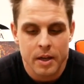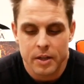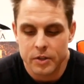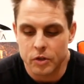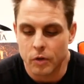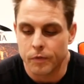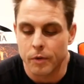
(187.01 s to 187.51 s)

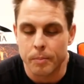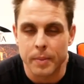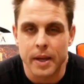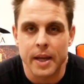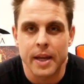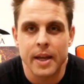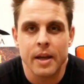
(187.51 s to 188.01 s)
So for
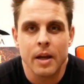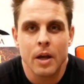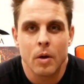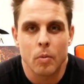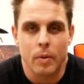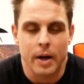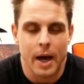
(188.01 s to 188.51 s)
me,
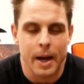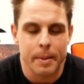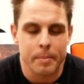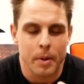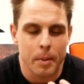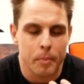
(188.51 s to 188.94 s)
when I'm